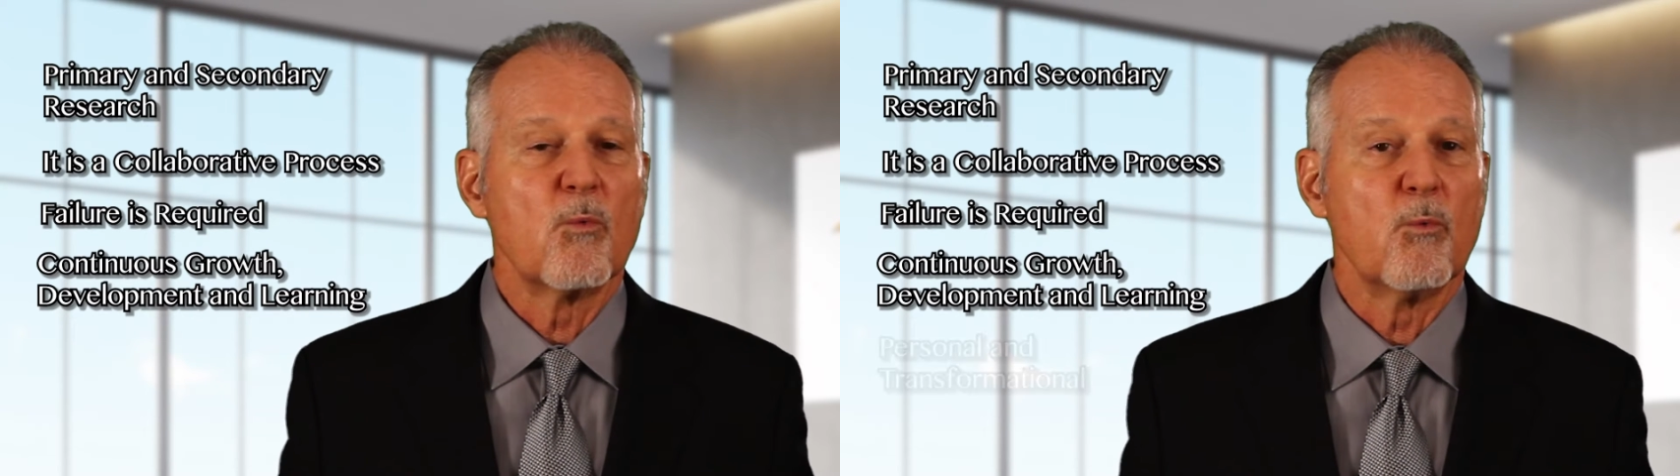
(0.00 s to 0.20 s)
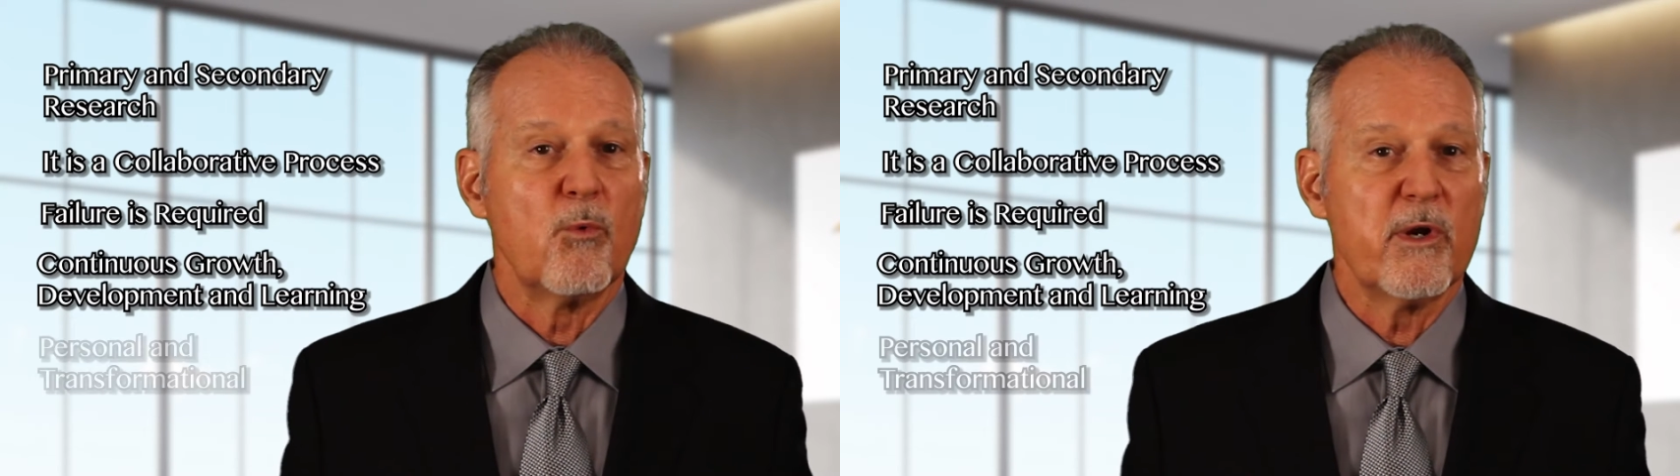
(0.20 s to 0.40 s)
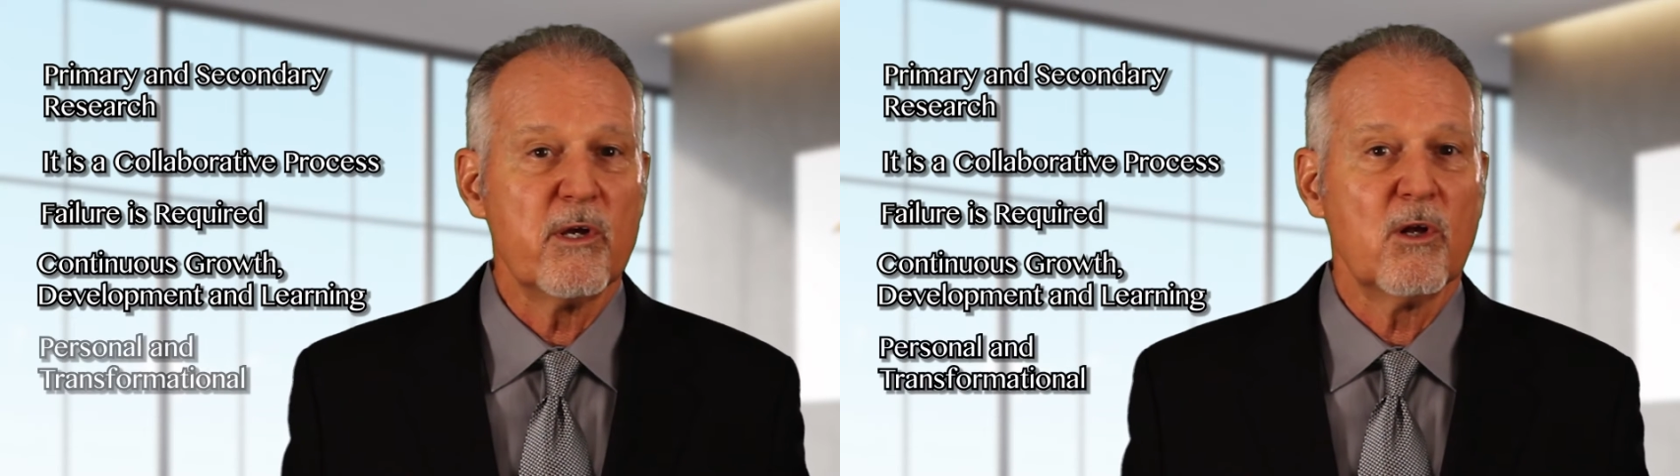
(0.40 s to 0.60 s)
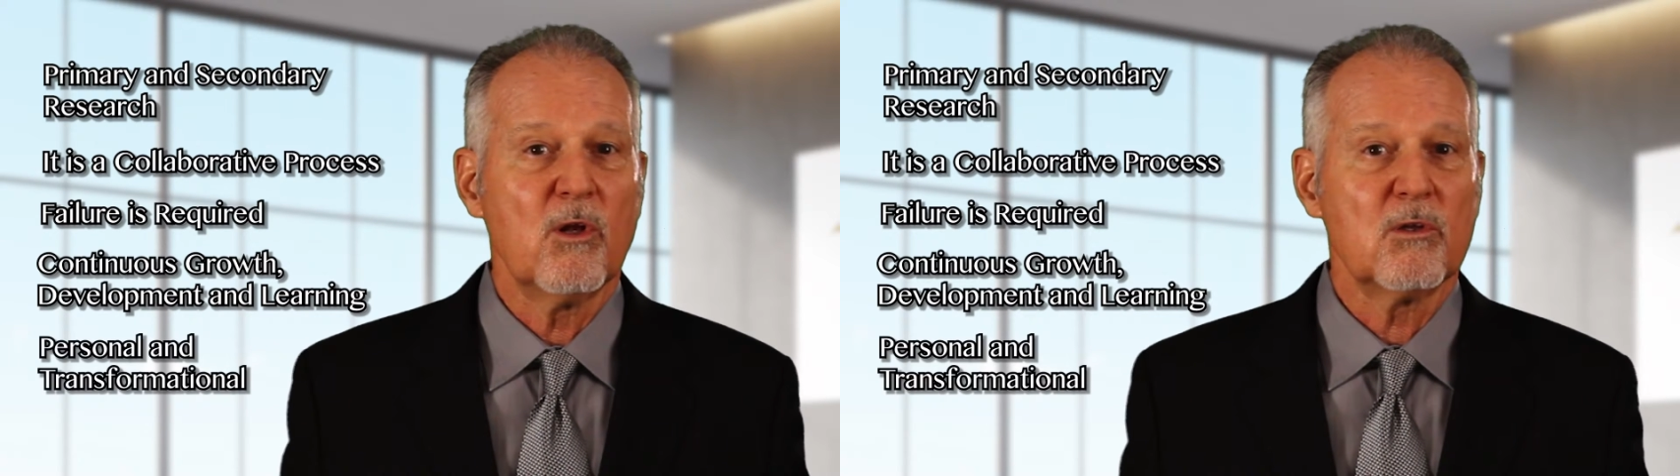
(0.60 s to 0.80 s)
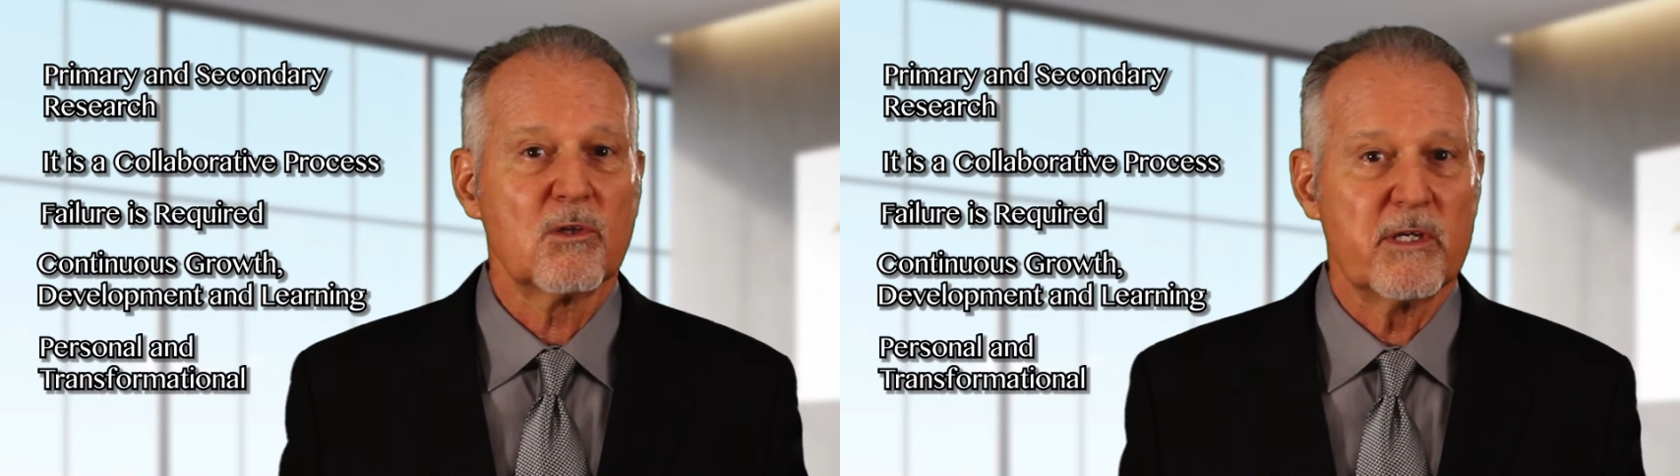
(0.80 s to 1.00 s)

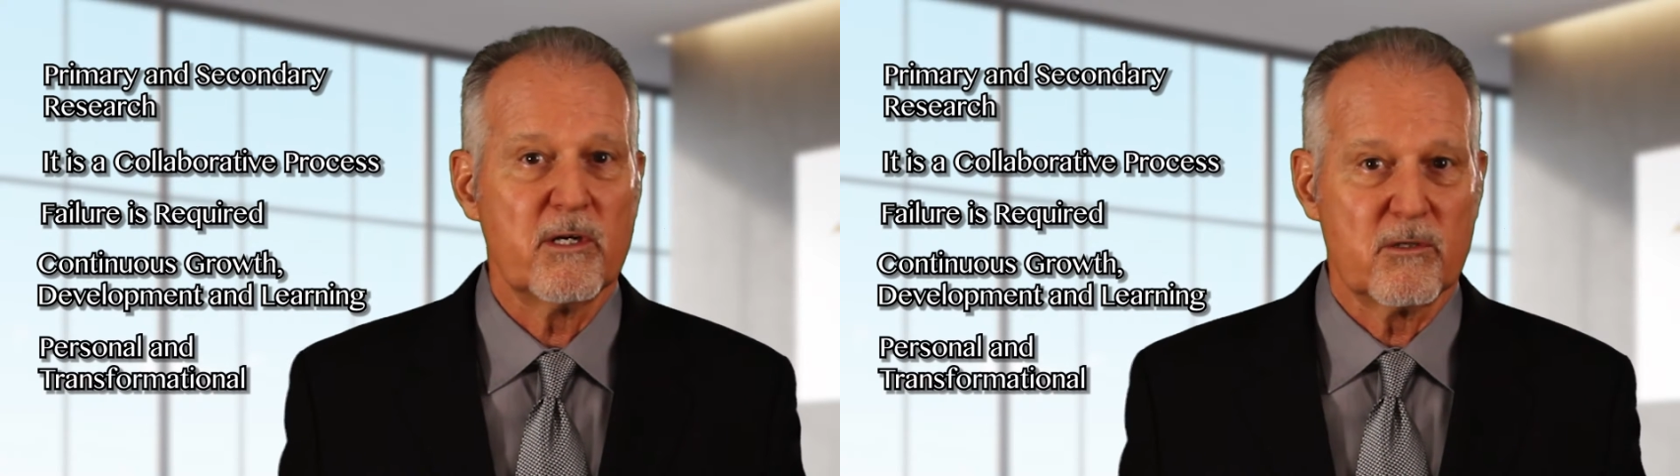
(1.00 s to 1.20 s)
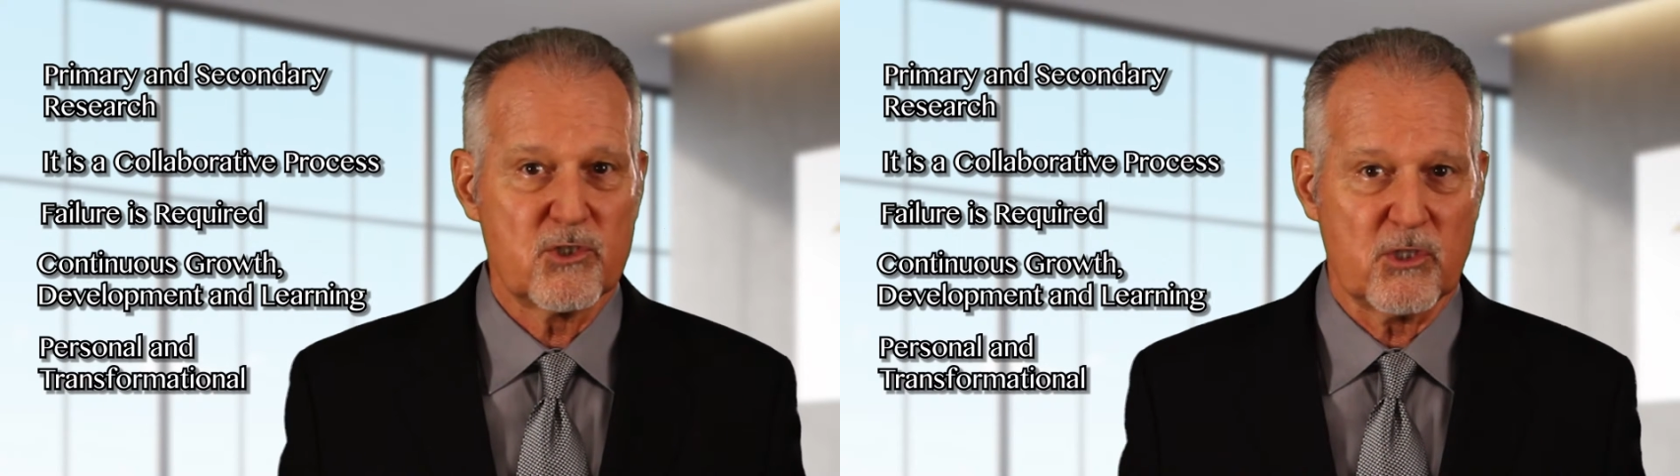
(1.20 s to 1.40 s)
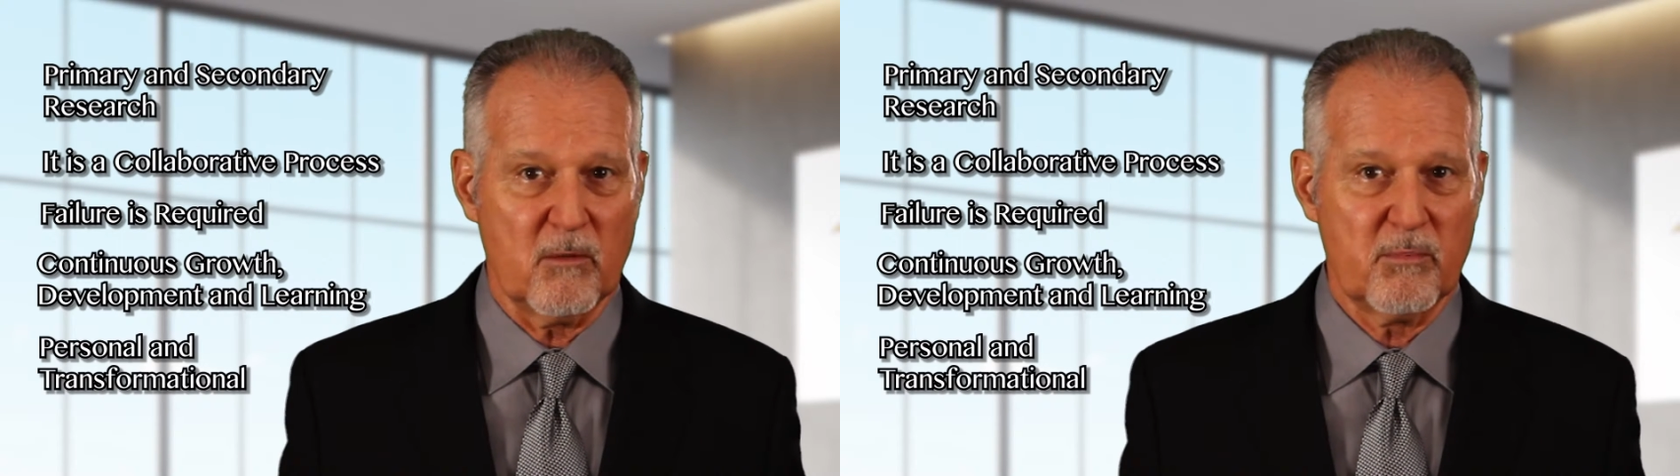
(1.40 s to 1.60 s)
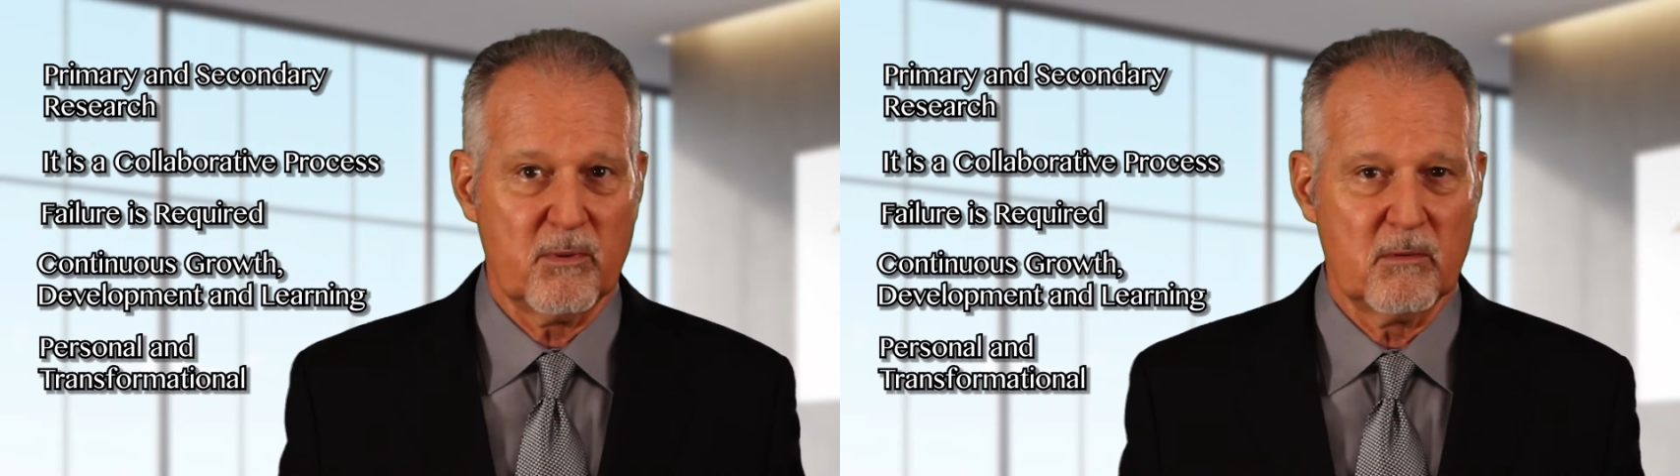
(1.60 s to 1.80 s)
Real leadership